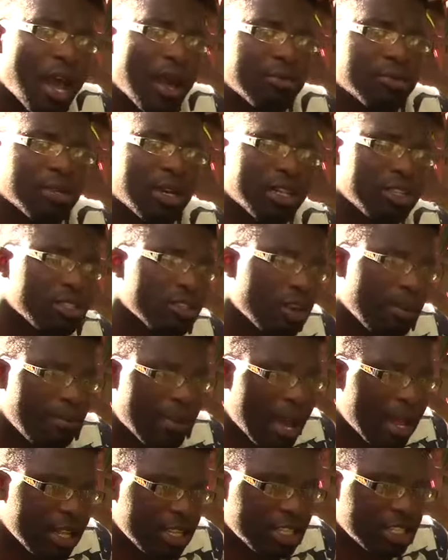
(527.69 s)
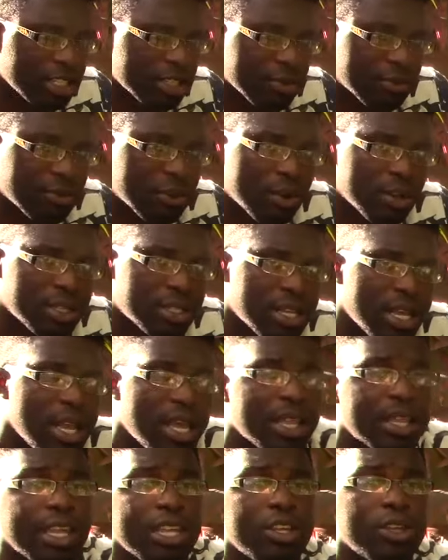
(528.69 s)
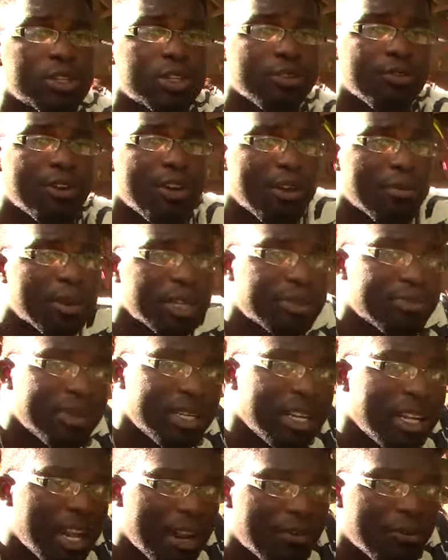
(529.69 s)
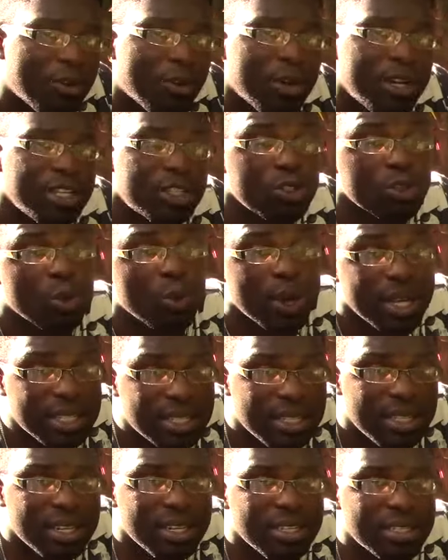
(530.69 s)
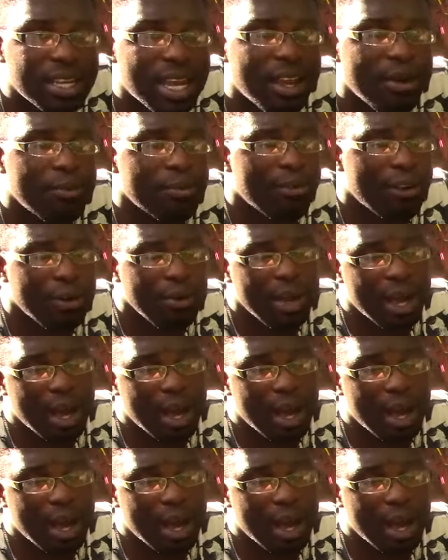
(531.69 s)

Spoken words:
so that you could manage it, of course. Thank you so very much, Bernadette, for these questions. I am very